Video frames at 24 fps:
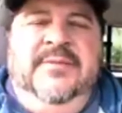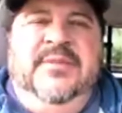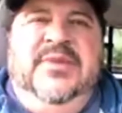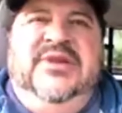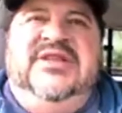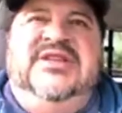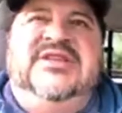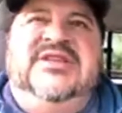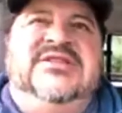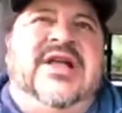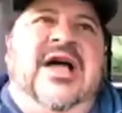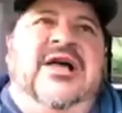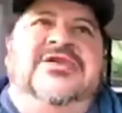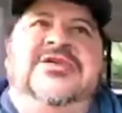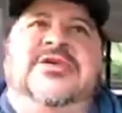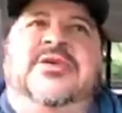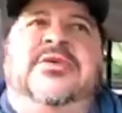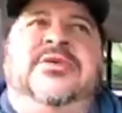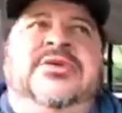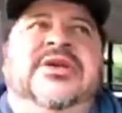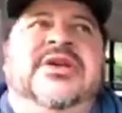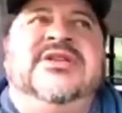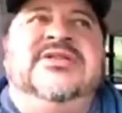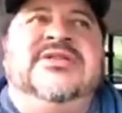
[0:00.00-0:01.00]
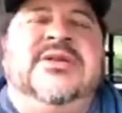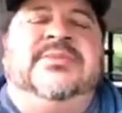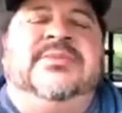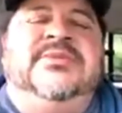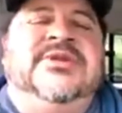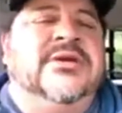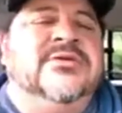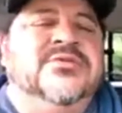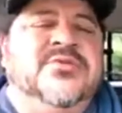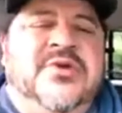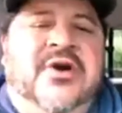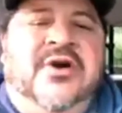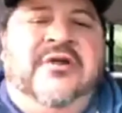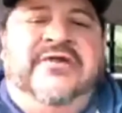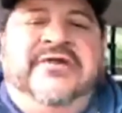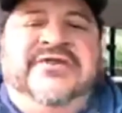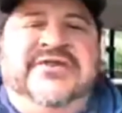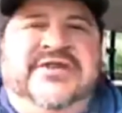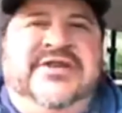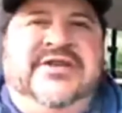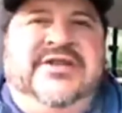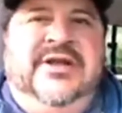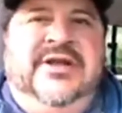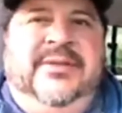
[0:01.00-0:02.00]
But these logical things, sometimes we
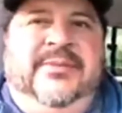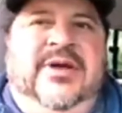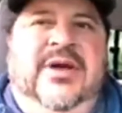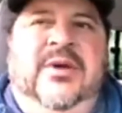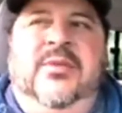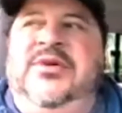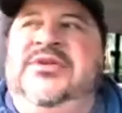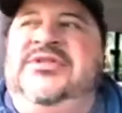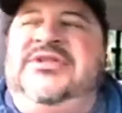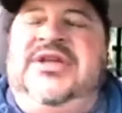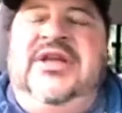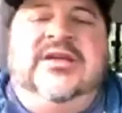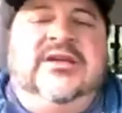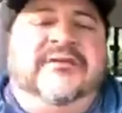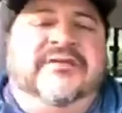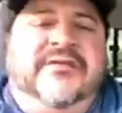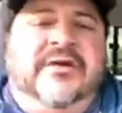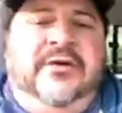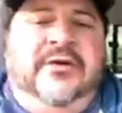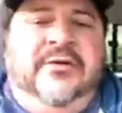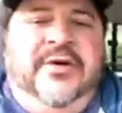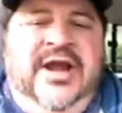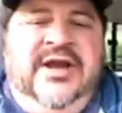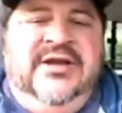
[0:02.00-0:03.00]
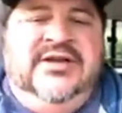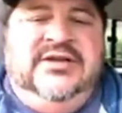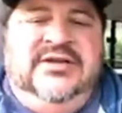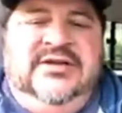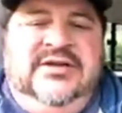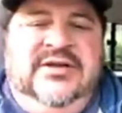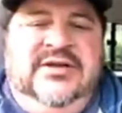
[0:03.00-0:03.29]
oversee them and we take them for granted.